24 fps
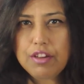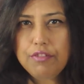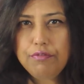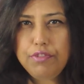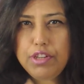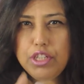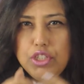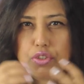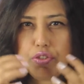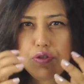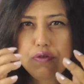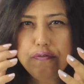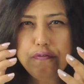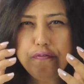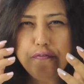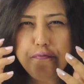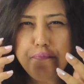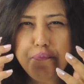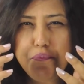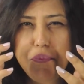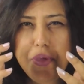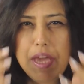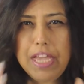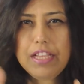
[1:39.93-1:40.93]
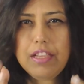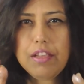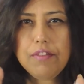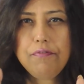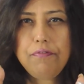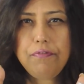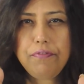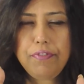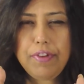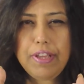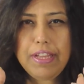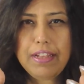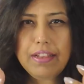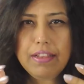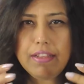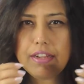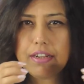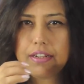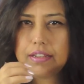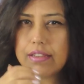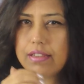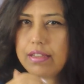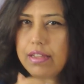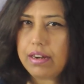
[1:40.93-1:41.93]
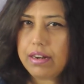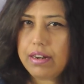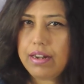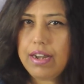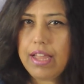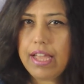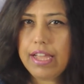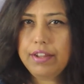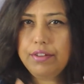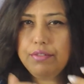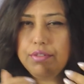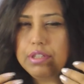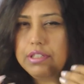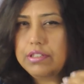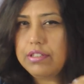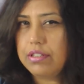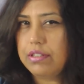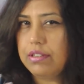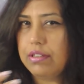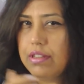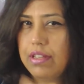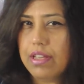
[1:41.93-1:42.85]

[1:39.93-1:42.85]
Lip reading: We should make them feel that their language and